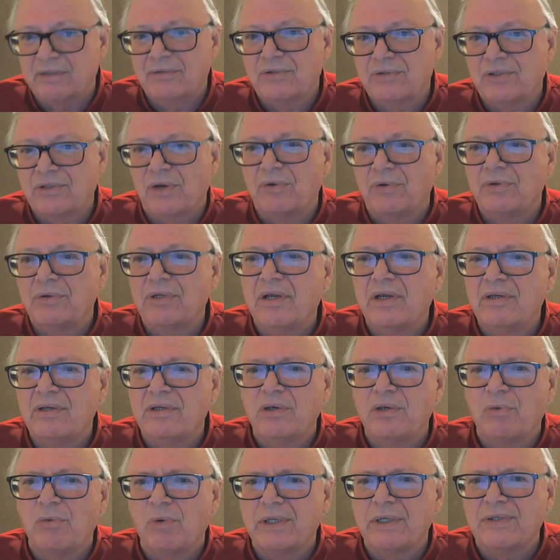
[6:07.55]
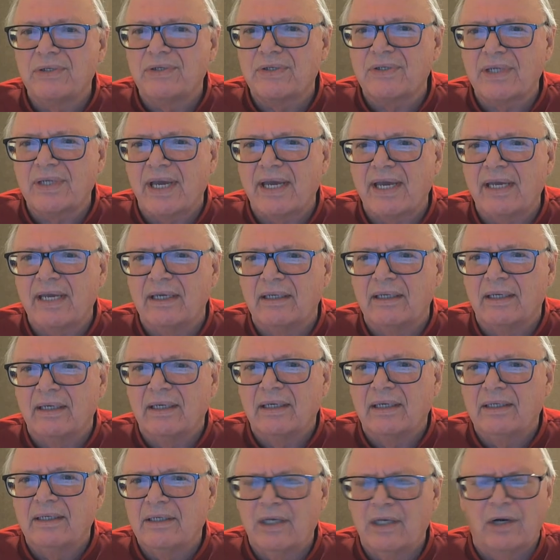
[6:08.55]
So you wouldn't say,
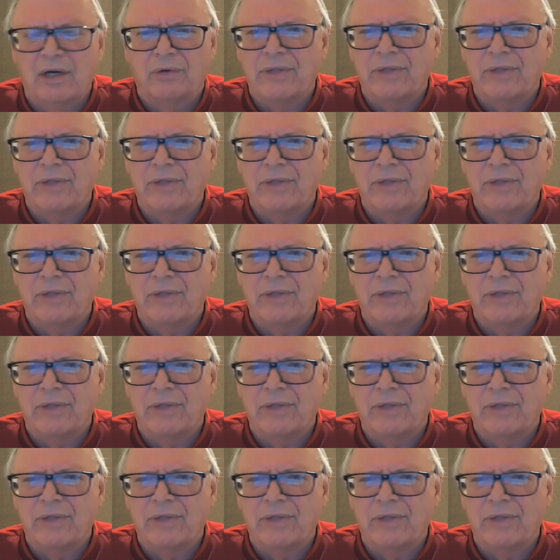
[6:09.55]
you know,